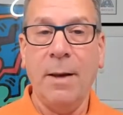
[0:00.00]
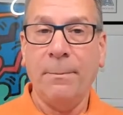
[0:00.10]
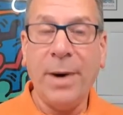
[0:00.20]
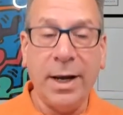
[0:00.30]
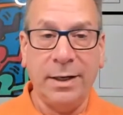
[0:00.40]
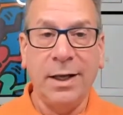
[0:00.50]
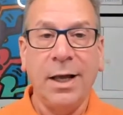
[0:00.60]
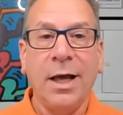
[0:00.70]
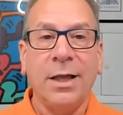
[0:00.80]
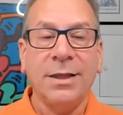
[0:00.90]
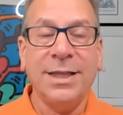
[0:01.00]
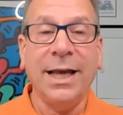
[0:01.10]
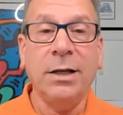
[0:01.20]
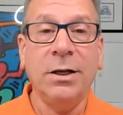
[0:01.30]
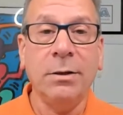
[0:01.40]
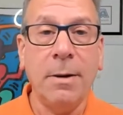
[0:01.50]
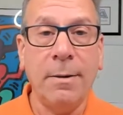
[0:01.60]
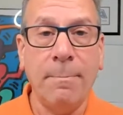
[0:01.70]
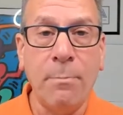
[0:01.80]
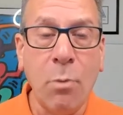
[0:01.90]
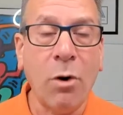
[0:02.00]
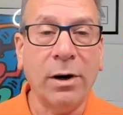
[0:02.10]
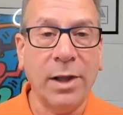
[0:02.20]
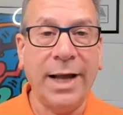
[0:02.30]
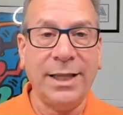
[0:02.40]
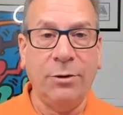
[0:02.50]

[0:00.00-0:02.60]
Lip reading: But the more likely